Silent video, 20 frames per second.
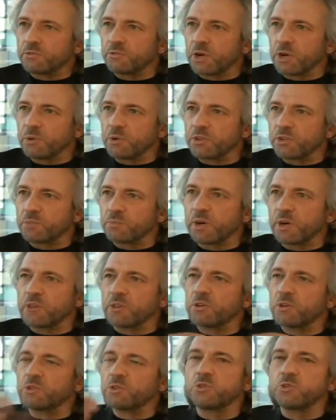from us by
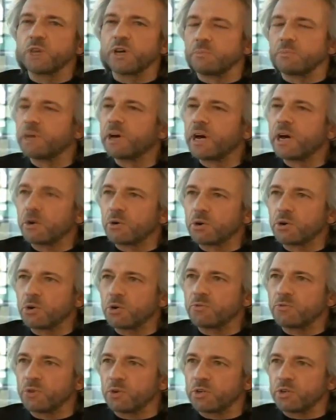those who had power
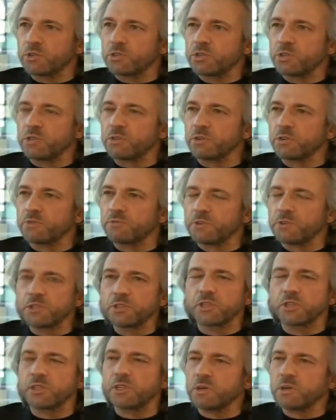over us, either
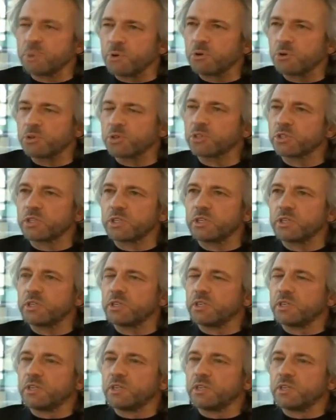physically, emotionally,